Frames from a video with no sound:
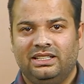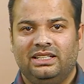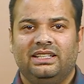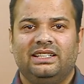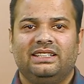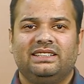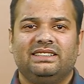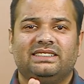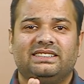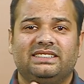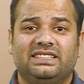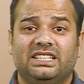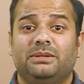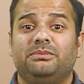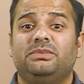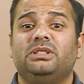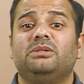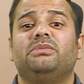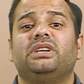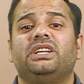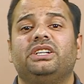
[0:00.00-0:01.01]
SEBI
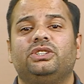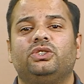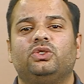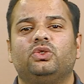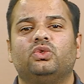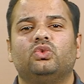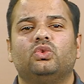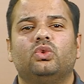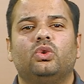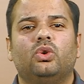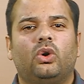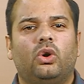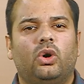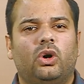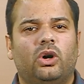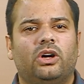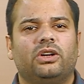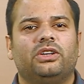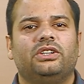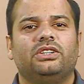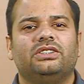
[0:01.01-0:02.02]
may issue
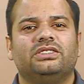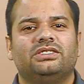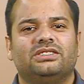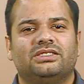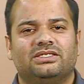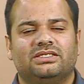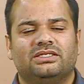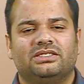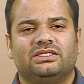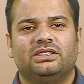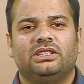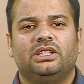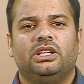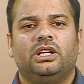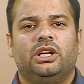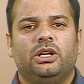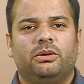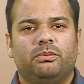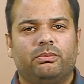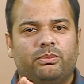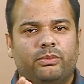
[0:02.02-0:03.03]
orders
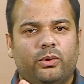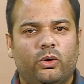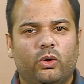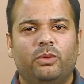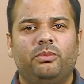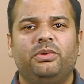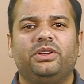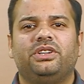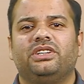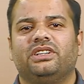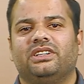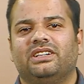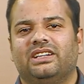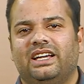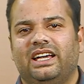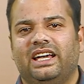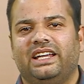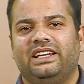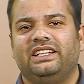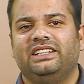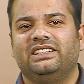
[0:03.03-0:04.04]
prohibiting
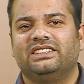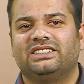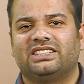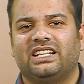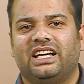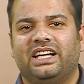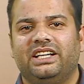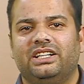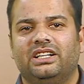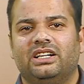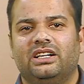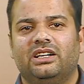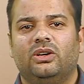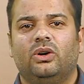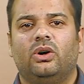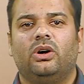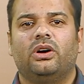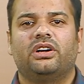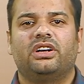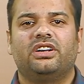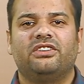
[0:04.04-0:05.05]
an insider or
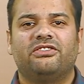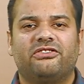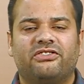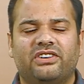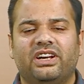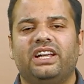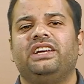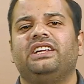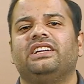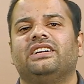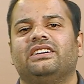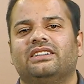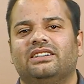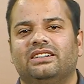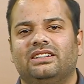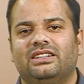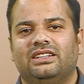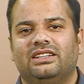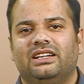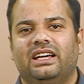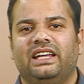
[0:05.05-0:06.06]
refraining
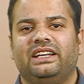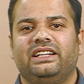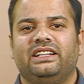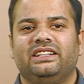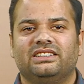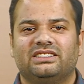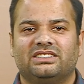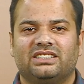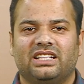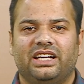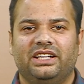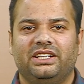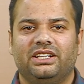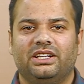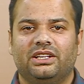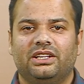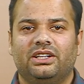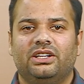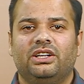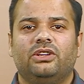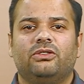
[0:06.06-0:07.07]
an insider
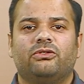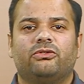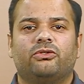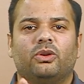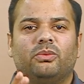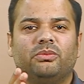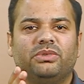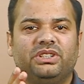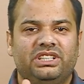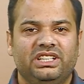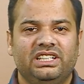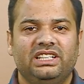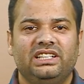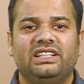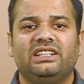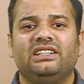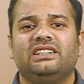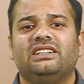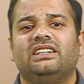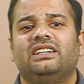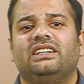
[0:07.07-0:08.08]
from dealing
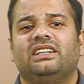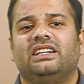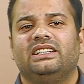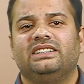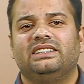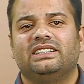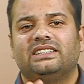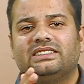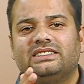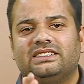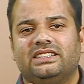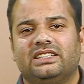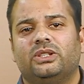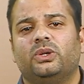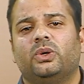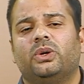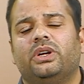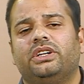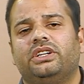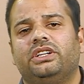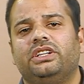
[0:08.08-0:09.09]
in the
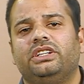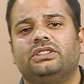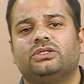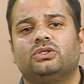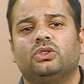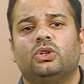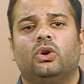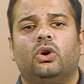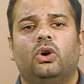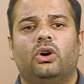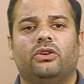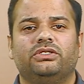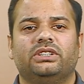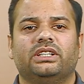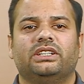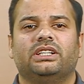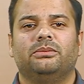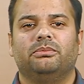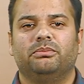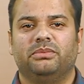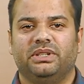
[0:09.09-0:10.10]
securities of the
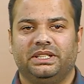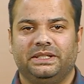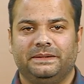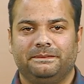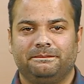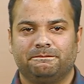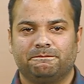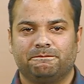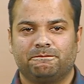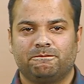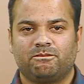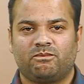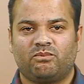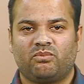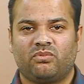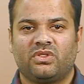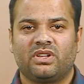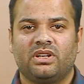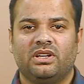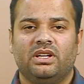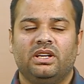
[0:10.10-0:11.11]
company.
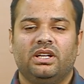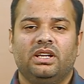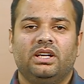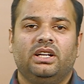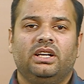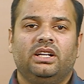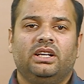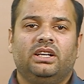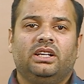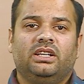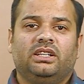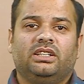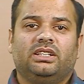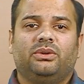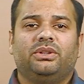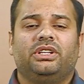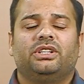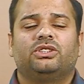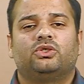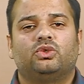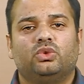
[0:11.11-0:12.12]
Now, dear
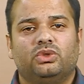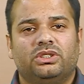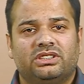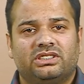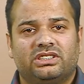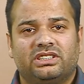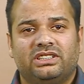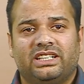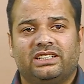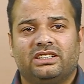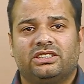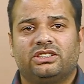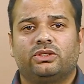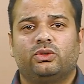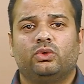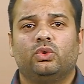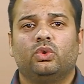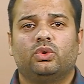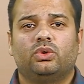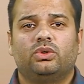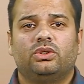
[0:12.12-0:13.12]
students, let us
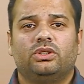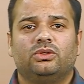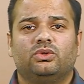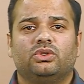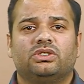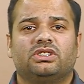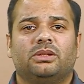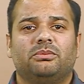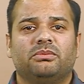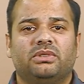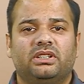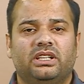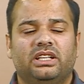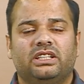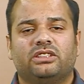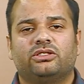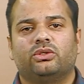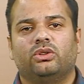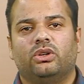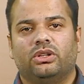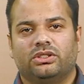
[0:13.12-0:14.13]
look to some case
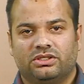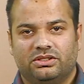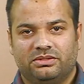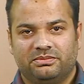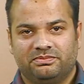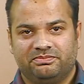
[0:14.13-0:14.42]
laws.